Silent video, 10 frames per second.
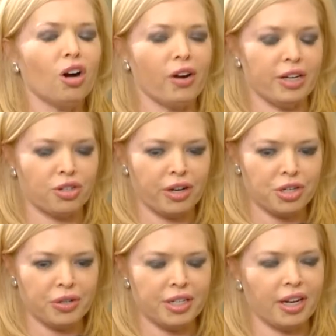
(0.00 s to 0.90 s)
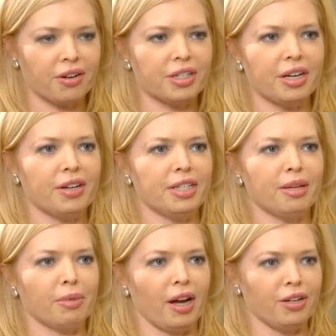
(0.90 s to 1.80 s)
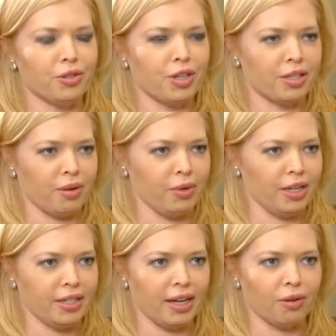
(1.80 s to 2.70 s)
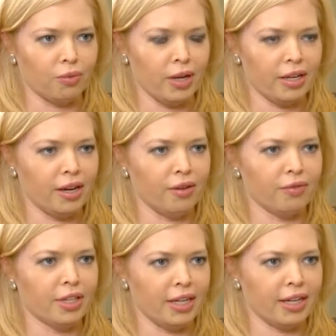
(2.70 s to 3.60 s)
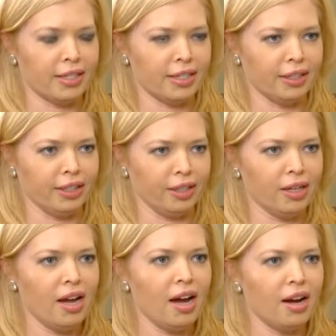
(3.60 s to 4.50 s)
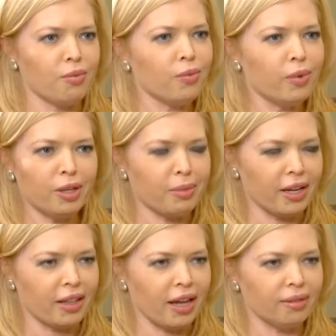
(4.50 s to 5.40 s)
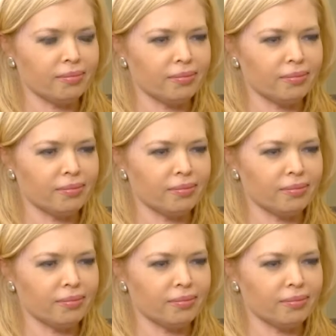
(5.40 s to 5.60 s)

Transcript: All right. Treasury Secretary Tim Geithner says that we need to get rid of the debt ceiling. What do you make of that?